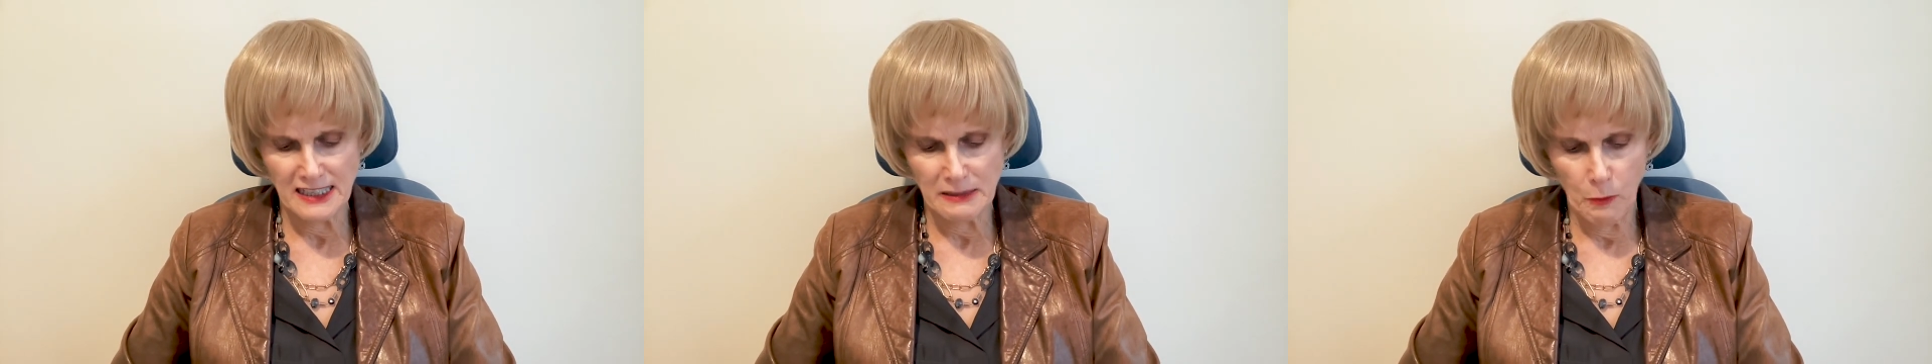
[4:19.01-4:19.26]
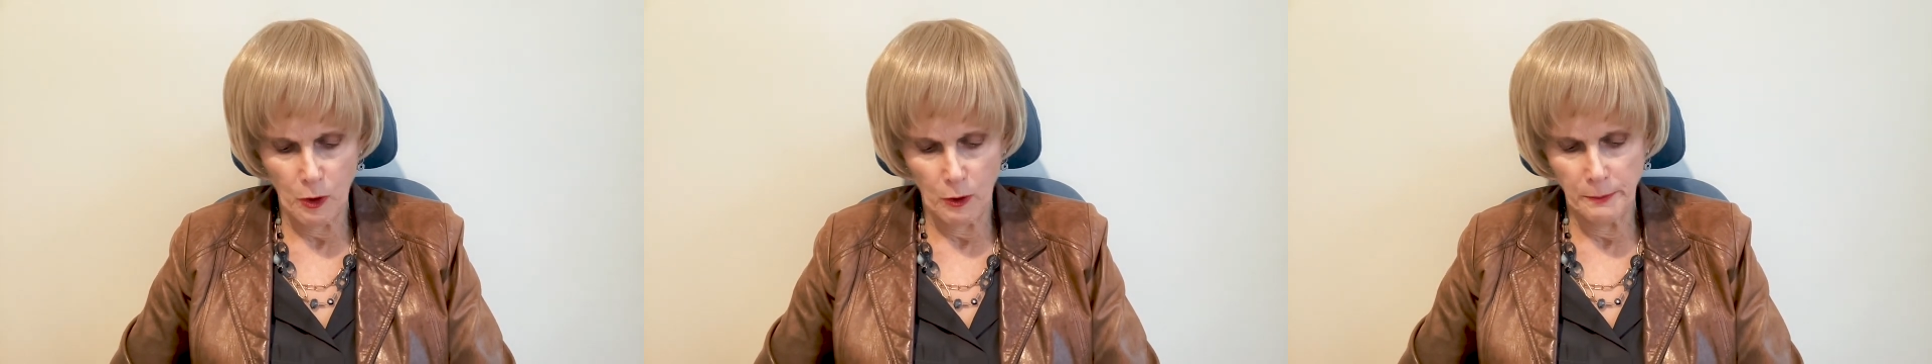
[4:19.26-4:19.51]

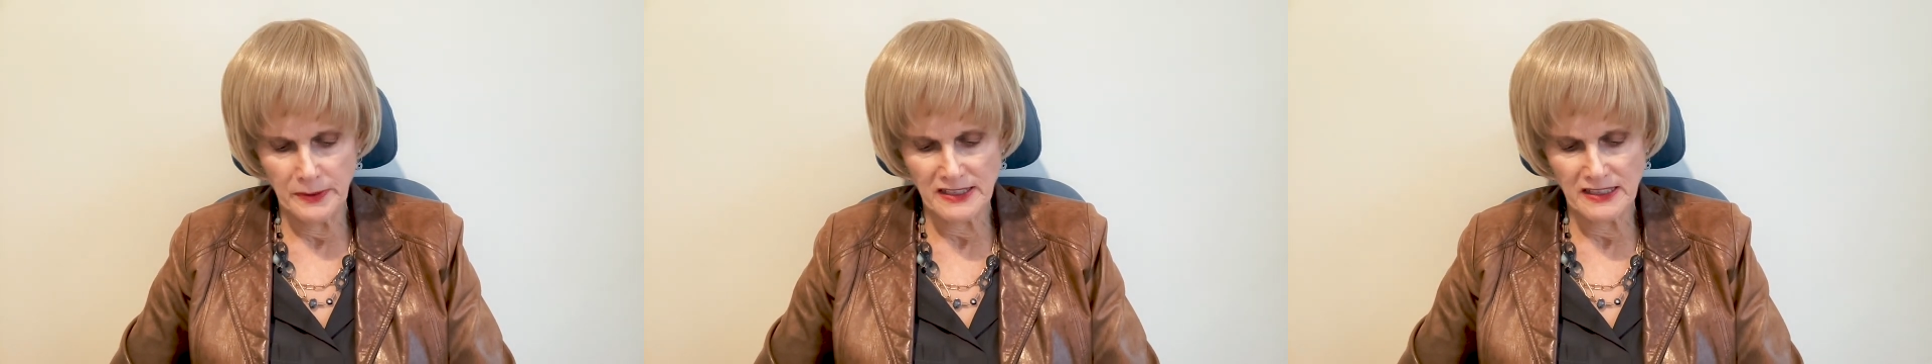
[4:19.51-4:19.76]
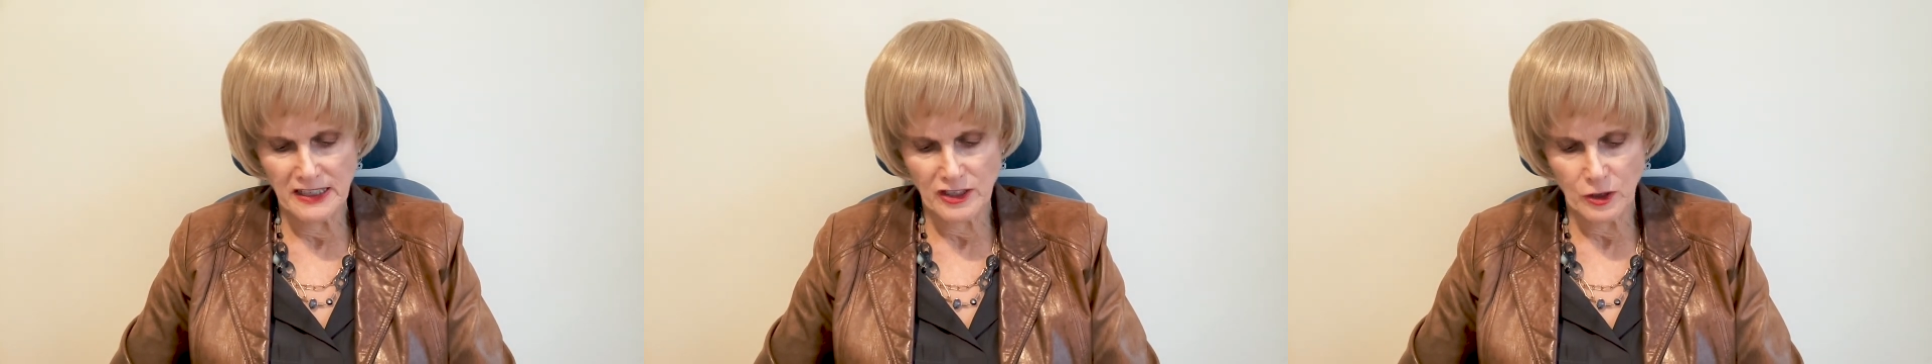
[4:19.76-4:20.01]
small
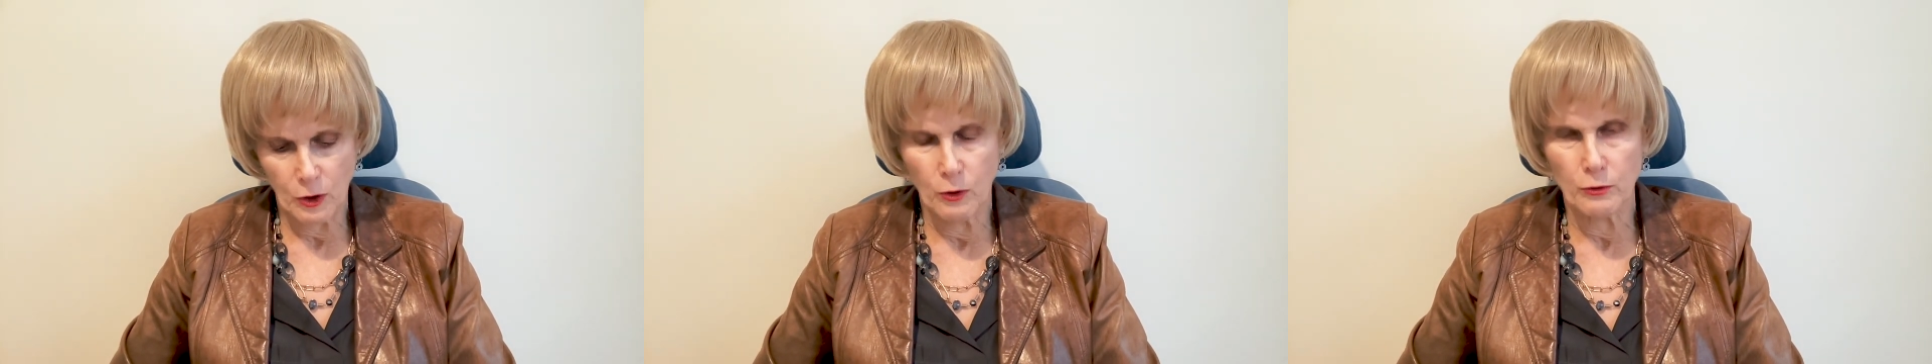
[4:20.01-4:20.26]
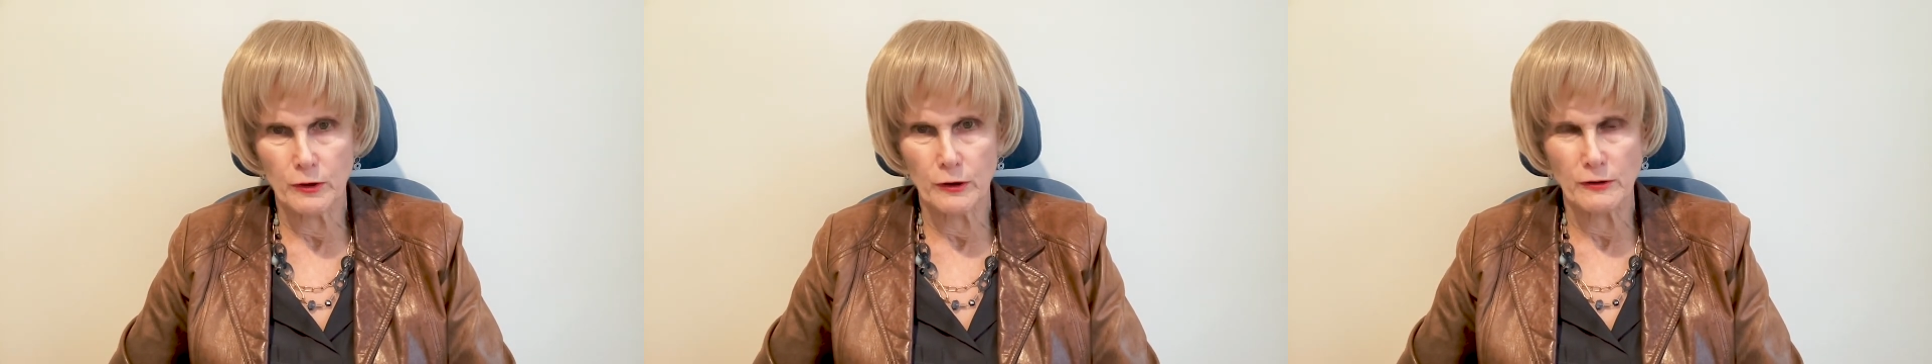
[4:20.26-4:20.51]
business
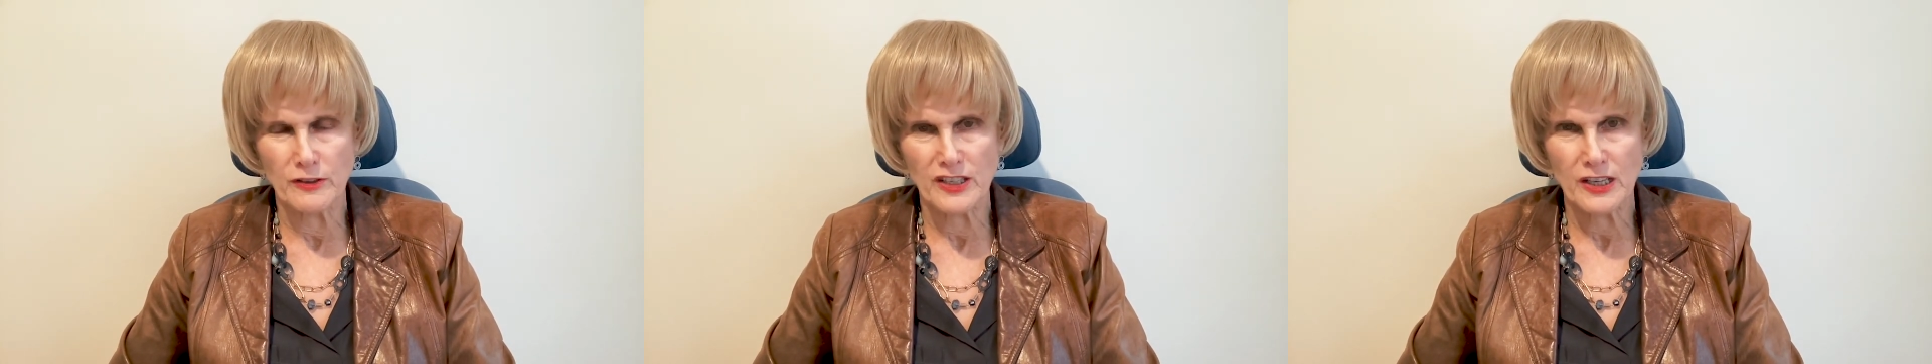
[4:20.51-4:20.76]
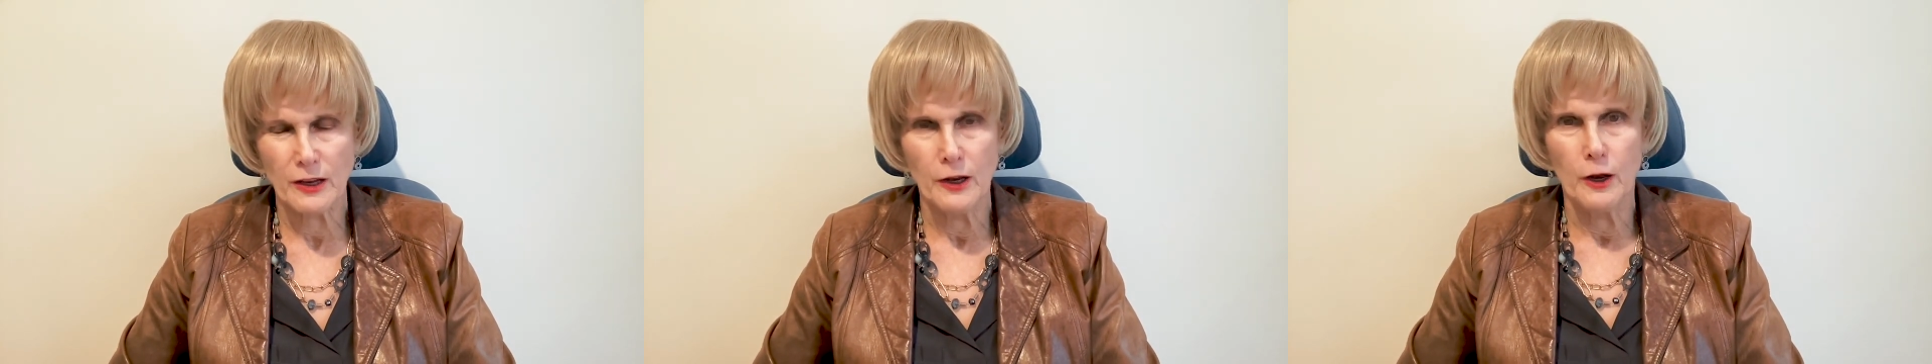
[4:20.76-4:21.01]

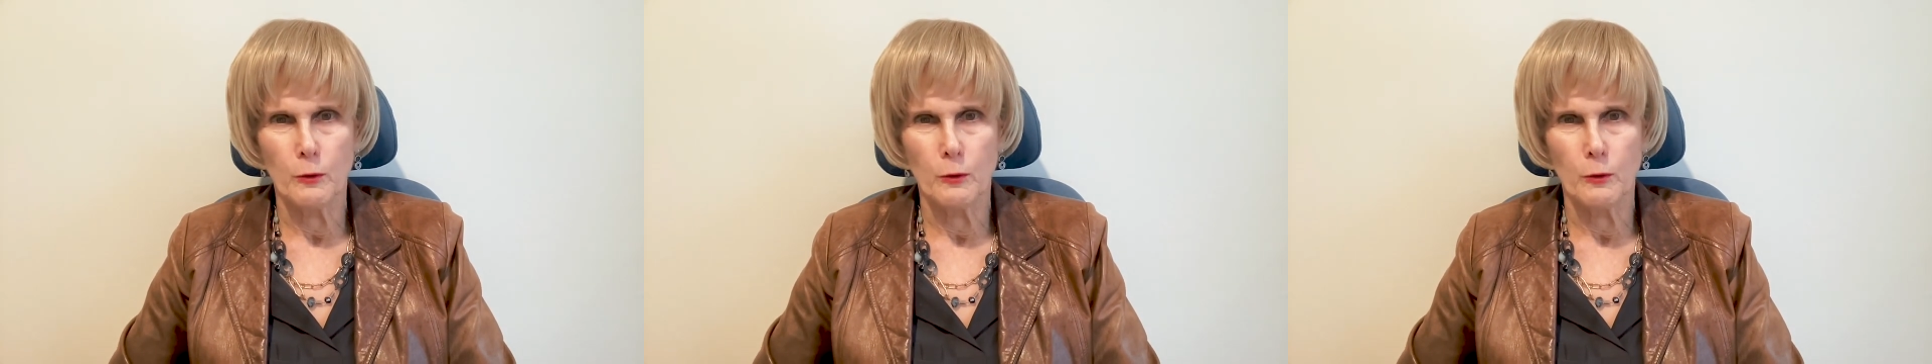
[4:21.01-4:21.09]
owners